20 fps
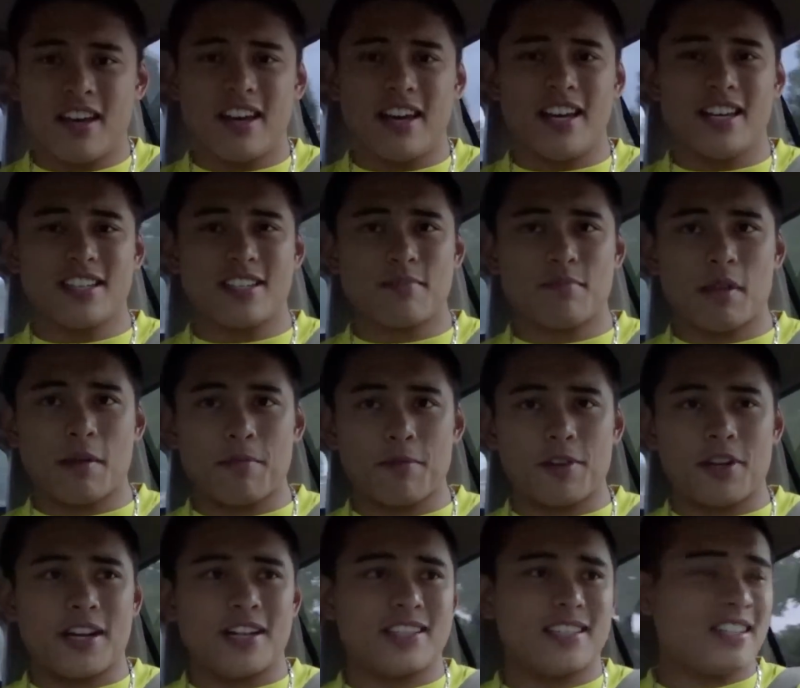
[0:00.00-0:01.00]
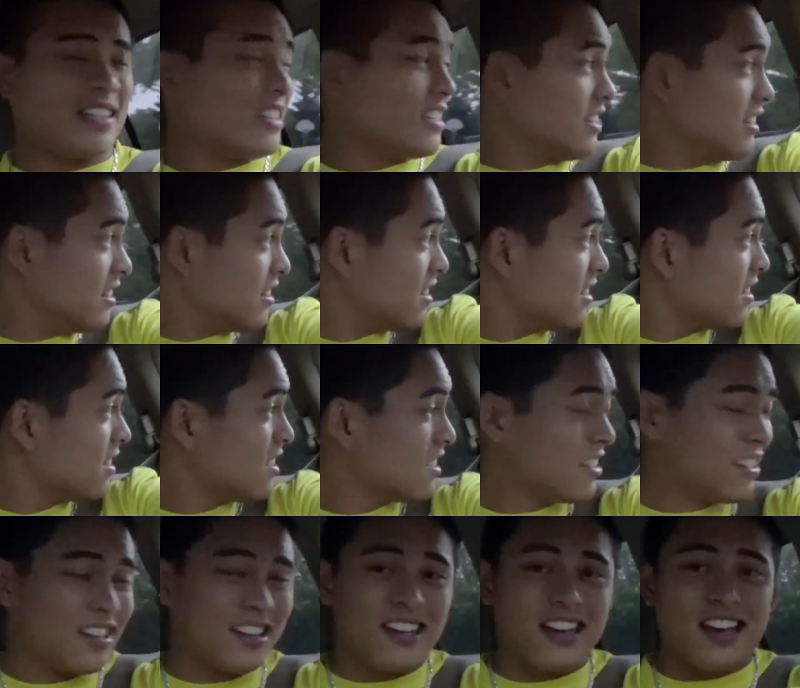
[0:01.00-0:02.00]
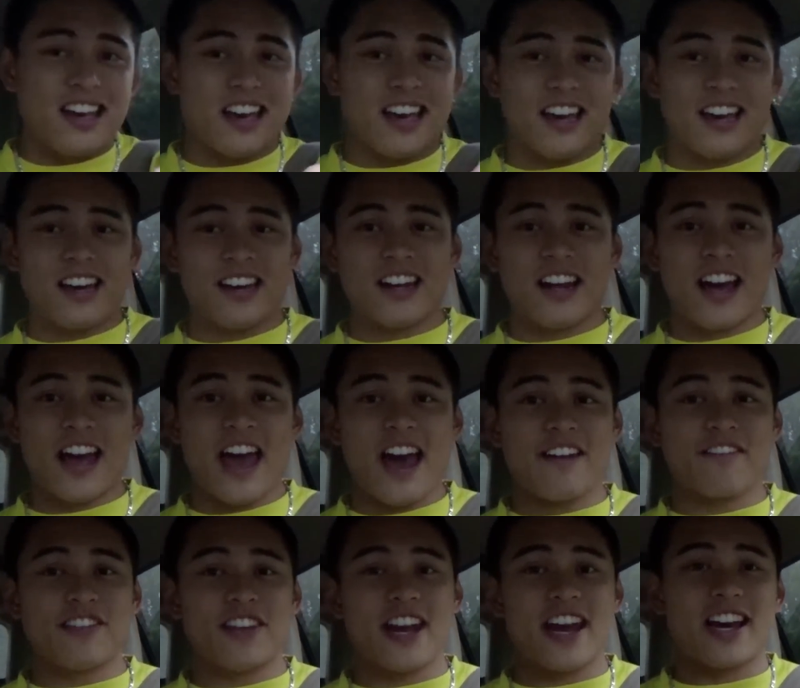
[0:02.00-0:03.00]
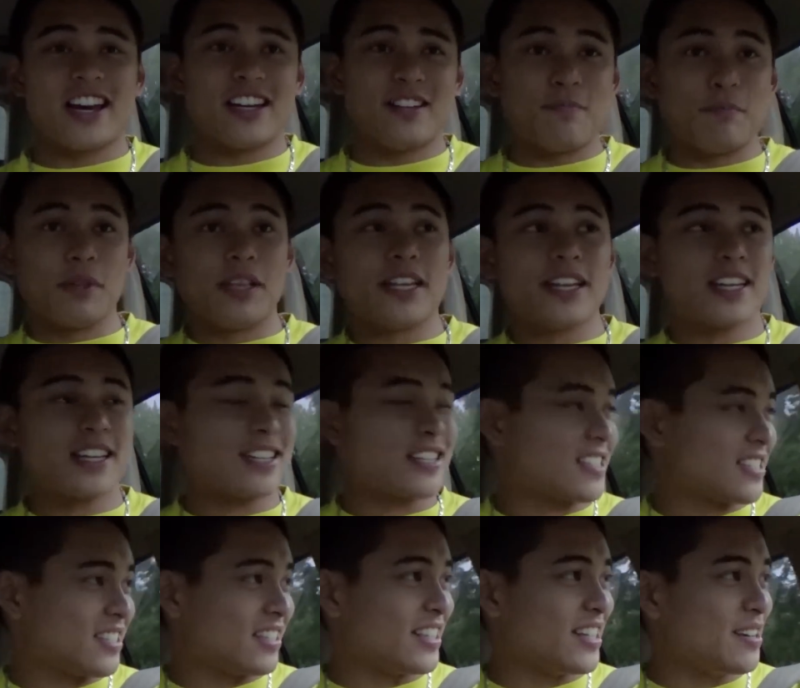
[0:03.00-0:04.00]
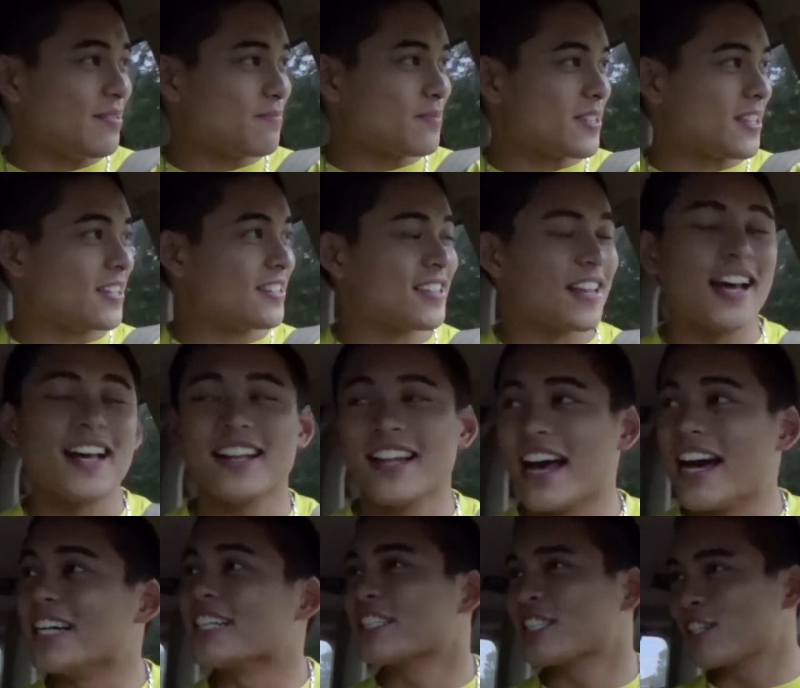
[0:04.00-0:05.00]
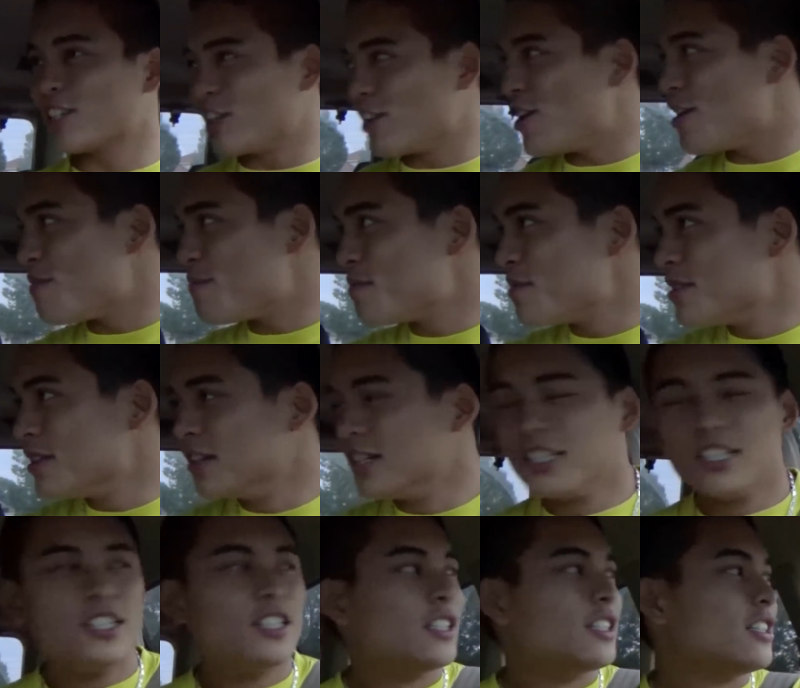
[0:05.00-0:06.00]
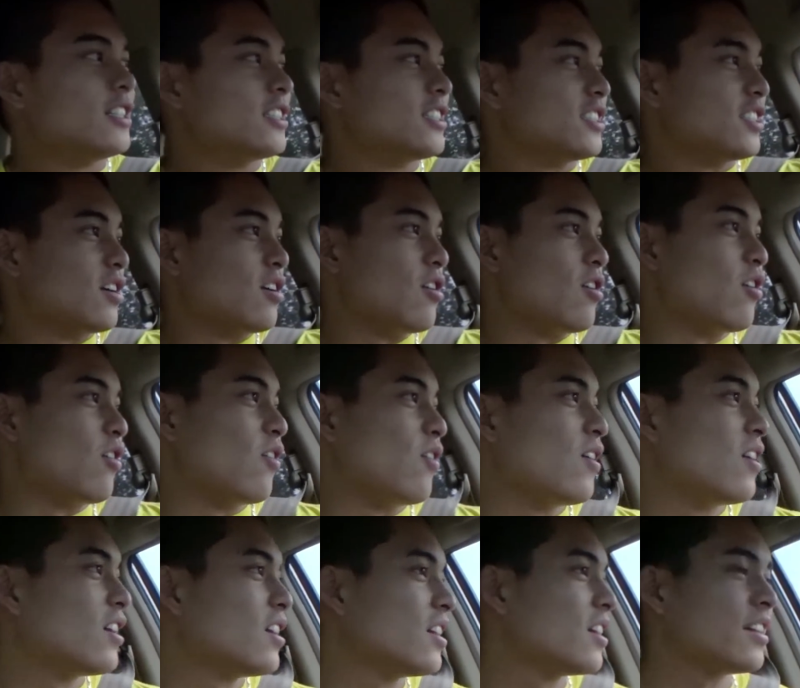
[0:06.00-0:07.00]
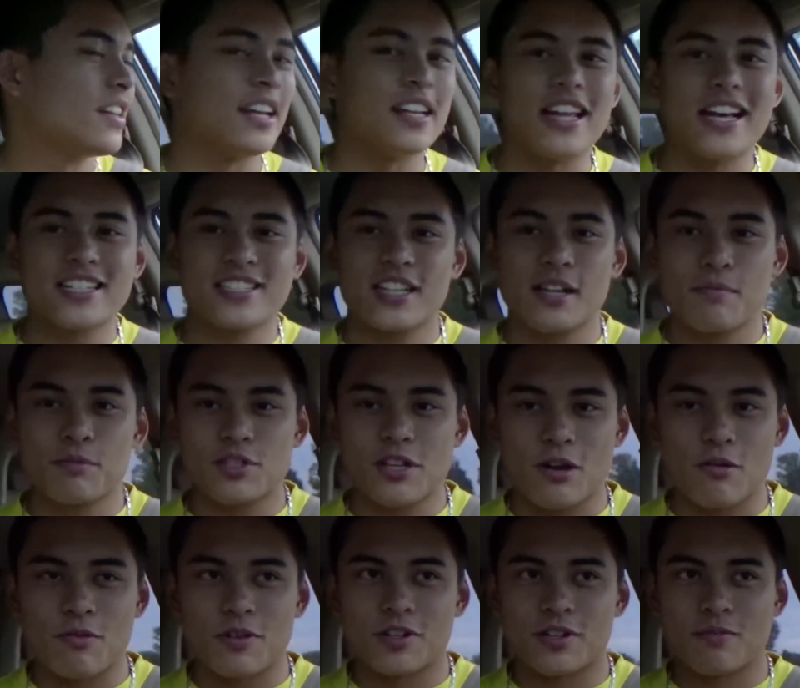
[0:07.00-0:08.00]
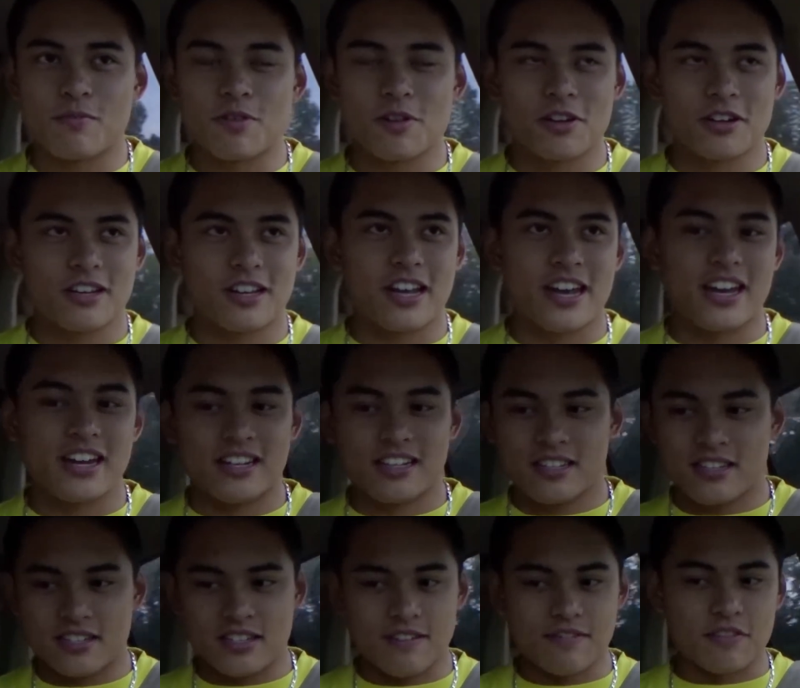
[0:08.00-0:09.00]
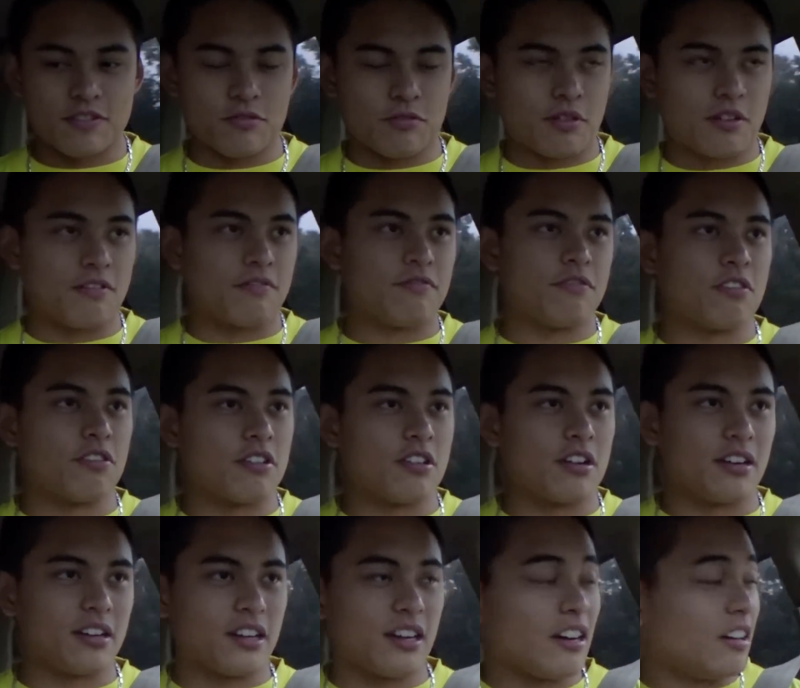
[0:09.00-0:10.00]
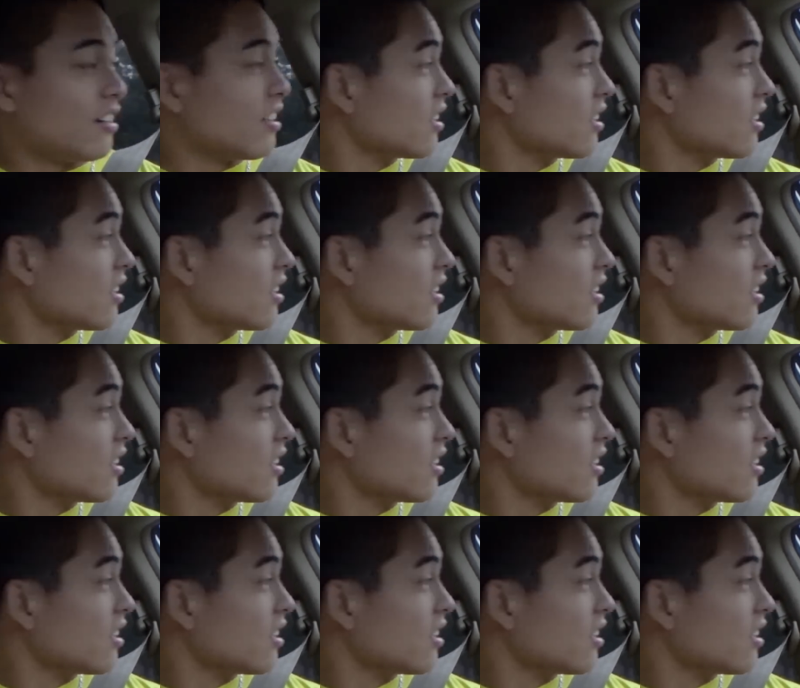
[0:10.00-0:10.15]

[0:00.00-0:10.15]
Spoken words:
Hey, September 19th, and I haven't had a blink of sleep since that last clip. So that last clip was at 1 in the morning, and it's 7:24 right now.